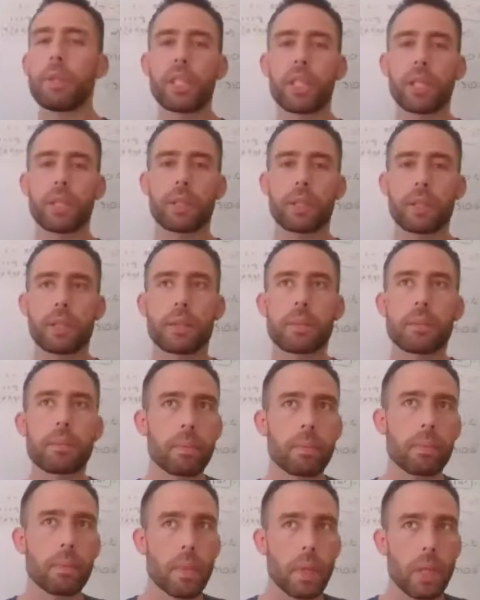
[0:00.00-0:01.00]
me just
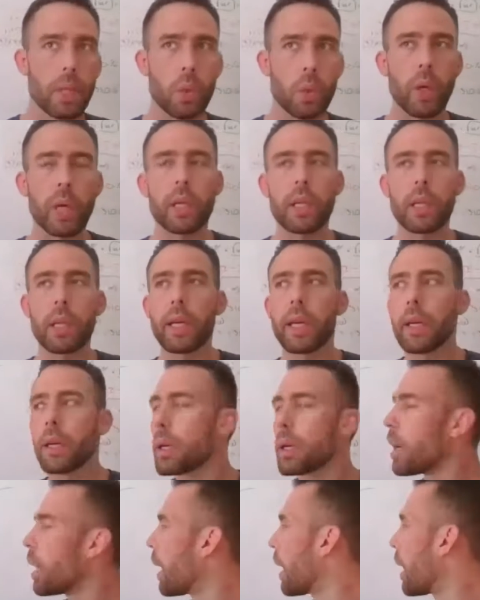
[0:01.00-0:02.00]

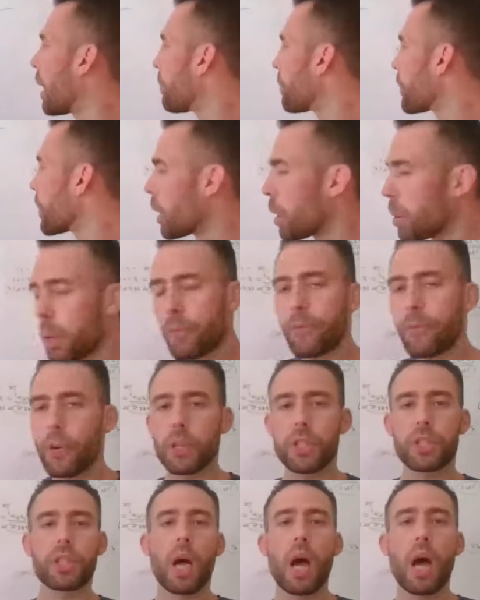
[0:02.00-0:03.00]
quickly,
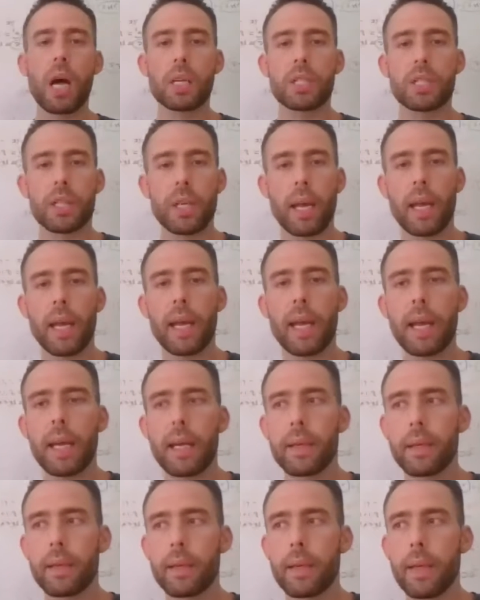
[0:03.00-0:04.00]
Forsage
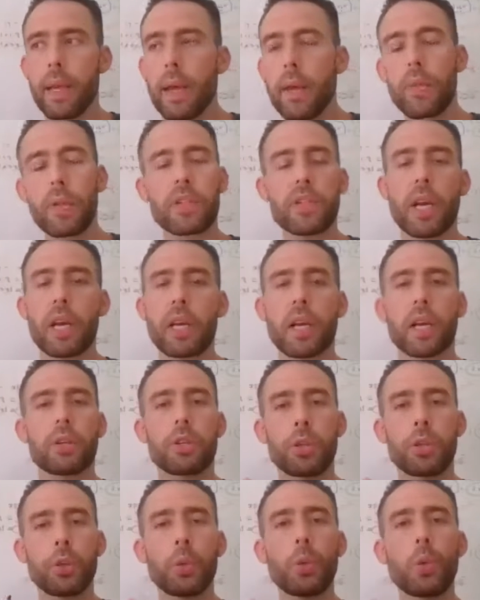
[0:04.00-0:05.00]
and EtherChain are
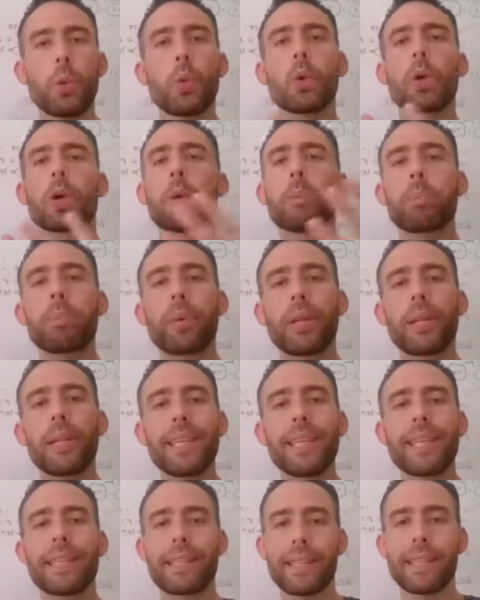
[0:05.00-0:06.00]
2
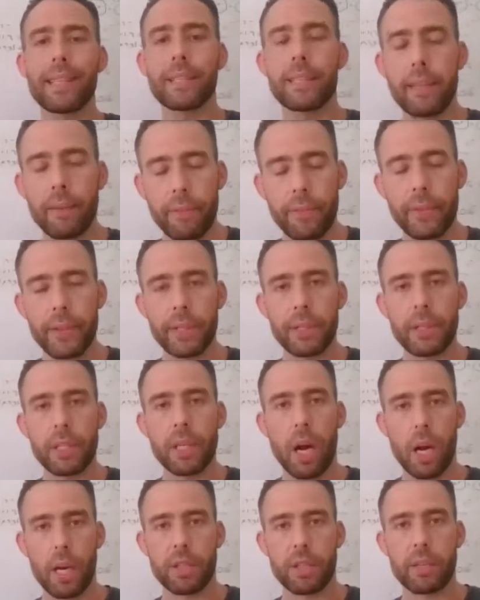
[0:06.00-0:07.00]
completely different
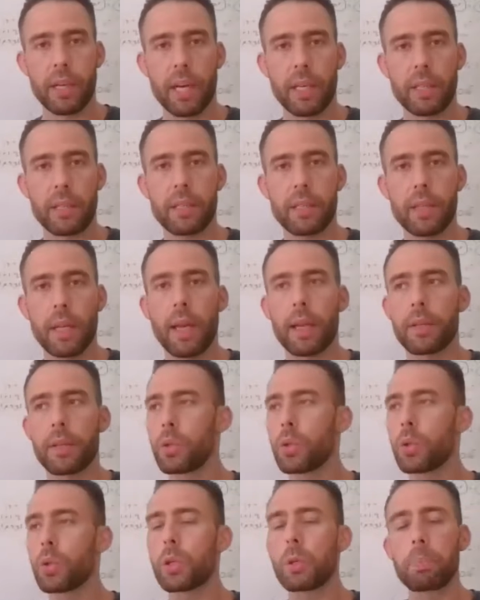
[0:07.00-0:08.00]
contracts and
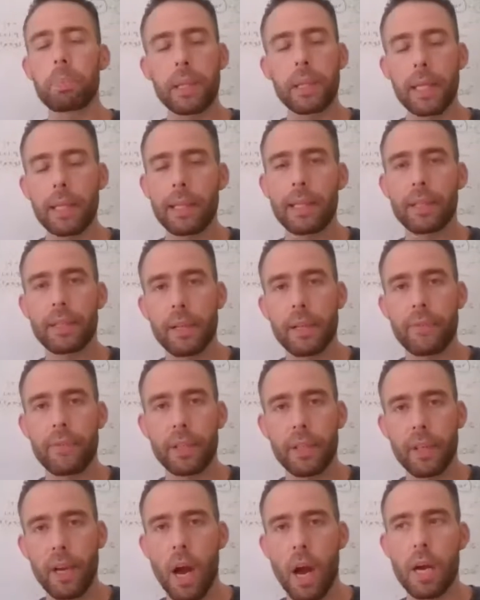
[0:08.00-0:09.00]
2 completely
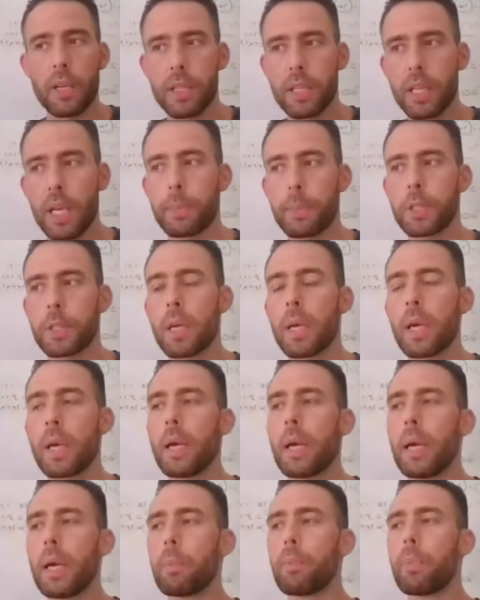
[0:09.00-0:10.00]
different concepts.
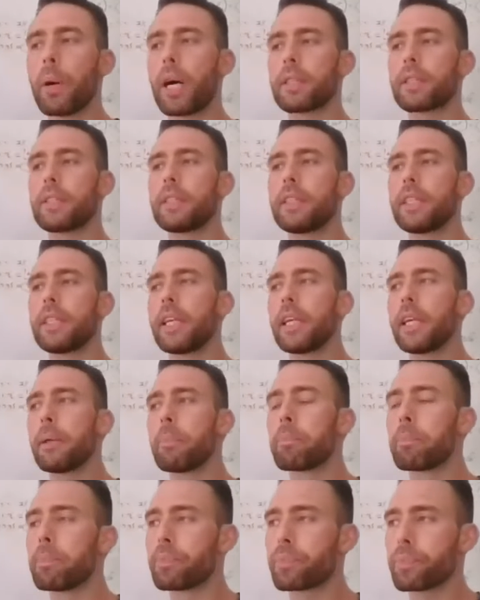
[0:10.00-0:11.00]
But
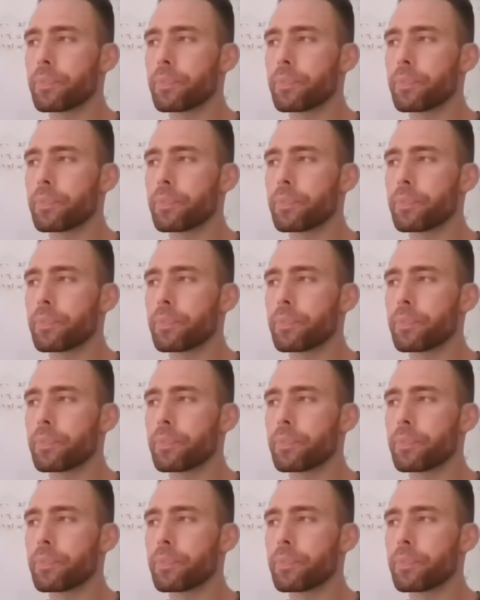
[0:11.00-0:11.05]
the